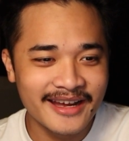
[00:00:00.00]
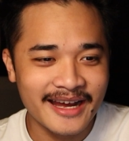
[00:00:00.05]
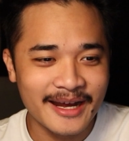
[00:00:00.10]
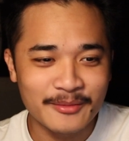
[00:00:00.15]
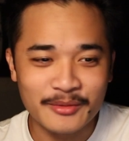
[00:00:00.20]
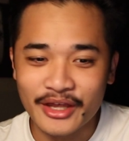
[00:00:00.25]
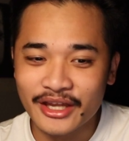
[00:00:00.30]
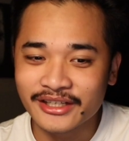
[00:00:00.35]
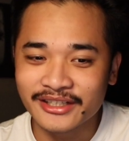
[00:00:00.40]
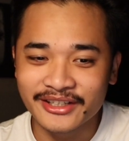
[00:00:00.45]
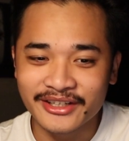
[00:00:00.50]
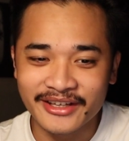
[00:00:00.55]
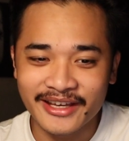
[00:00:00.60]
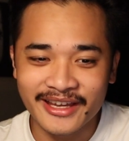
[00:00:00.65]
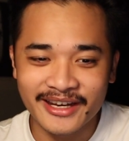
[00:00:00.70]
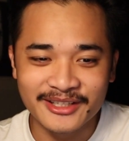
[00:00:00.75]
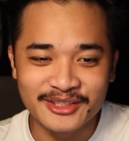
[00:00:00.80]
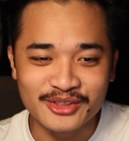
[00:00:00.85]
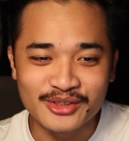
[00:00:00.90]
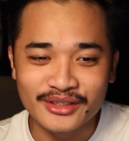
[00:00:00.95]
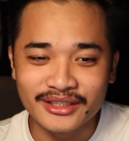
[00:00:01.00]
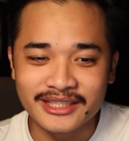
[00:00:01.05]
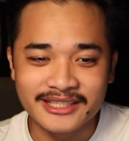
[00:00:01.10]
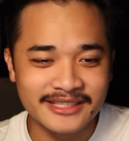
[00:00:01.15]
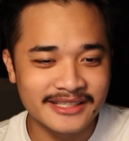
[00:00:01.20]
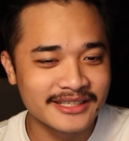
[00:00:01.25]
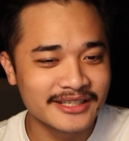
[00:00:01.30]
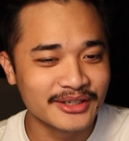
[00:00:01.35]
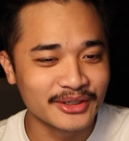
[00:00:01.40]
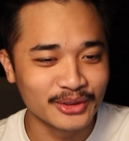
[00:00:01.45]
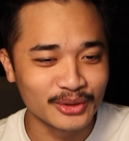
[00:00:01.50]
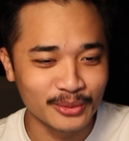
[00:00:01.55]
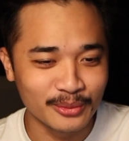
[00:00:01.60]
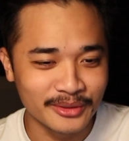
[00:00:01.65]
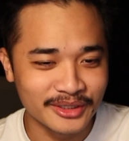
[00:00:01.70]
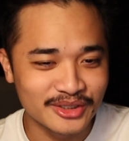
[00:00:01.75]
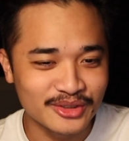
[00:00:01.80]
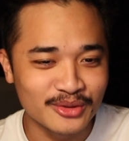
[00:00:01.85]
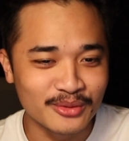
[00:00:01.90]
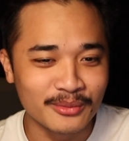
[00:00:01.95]
I'm not going to get into this a little
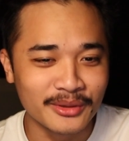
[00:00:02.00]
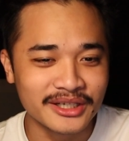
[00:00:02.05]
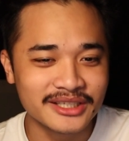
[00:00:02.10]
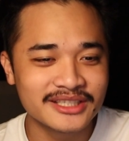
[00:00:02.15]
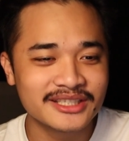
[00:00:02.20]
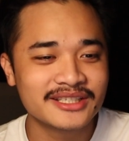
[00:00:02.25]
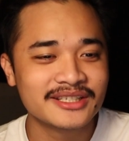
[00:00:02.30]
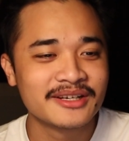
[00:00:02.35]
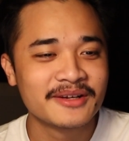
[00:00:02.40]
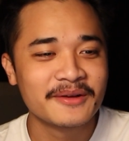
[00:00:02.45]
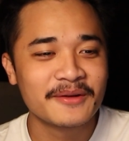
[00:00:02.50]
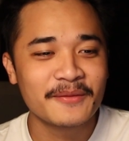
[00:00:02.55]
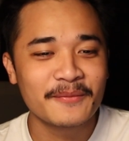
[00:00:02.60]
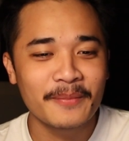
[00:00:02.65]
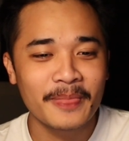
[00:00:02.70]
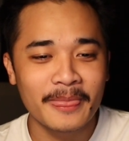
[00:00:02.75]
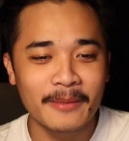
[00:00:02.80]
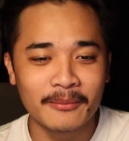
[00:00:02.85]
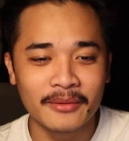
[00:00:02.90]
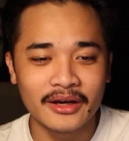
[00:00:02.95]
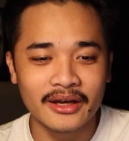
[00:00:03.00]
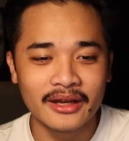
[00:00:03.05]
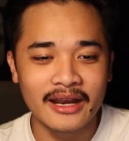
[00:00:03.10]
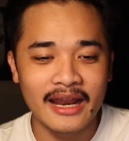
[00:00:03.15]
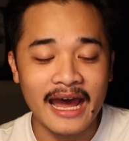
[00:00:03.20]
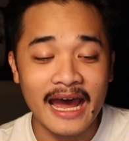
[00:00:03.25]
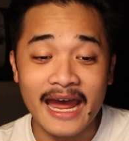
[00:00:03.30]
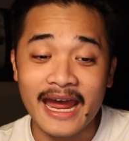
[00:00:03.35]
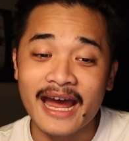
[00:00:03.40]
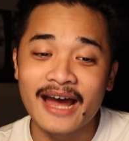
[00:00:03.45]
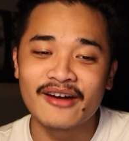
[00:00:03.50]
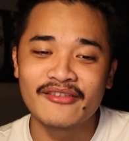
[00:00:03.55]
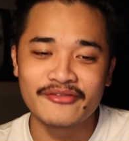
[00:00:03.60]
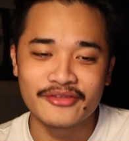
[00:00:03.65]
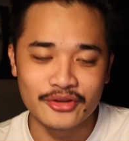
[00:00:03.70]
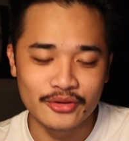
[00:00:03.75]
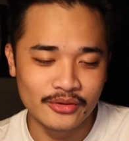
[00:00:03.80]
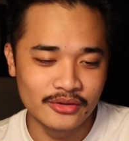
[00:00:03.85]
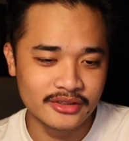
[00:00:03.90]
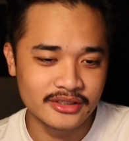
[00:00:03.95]
bit too much, but I have
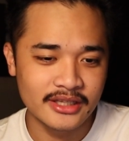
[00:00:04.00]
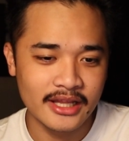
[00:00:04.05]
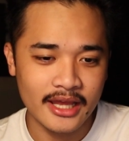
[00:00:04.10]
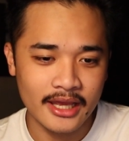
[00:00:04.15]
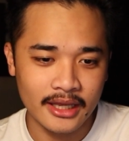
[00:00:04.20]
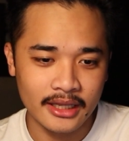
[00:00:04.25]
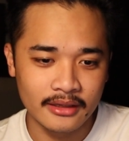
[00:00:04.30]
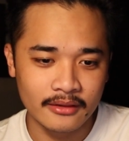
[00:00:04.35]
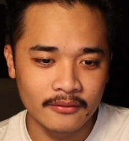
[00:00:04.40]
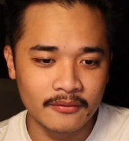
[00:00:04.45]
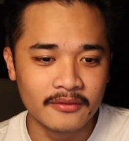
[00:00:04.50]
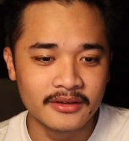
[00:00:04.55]
used and